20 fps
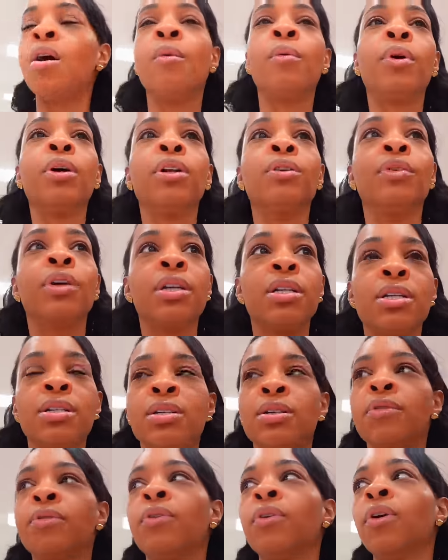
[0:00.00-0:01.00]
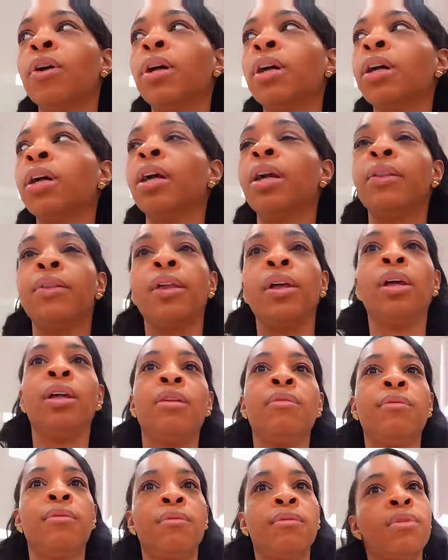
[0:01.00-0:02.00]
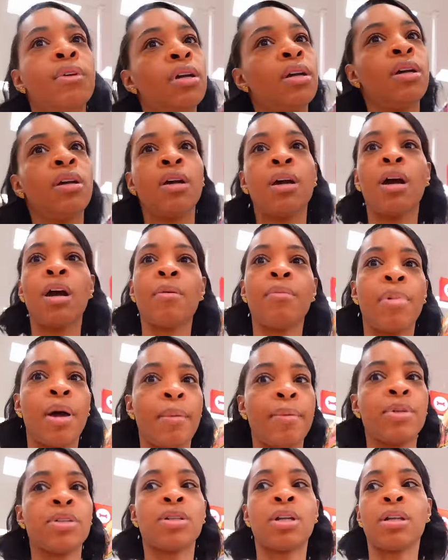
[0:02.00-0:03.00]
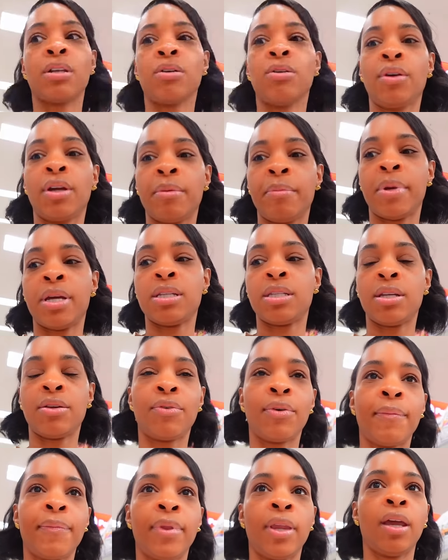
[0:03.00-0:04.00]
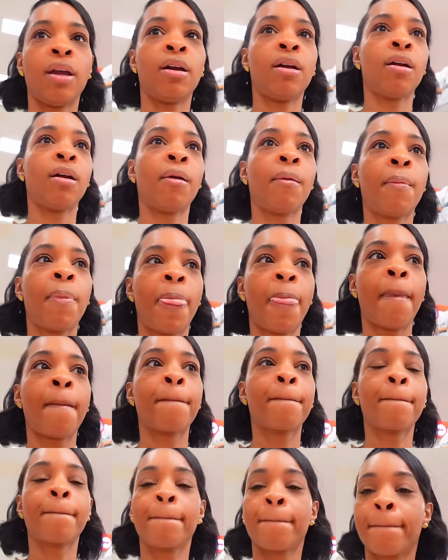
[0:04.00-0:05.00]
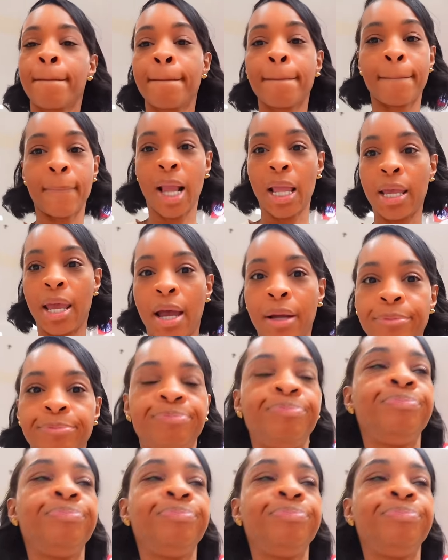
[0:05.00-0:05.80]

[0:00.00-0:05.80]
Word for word: We're going to run to Sephora, and then I'm probably just going to go get Macy from there. Yeah.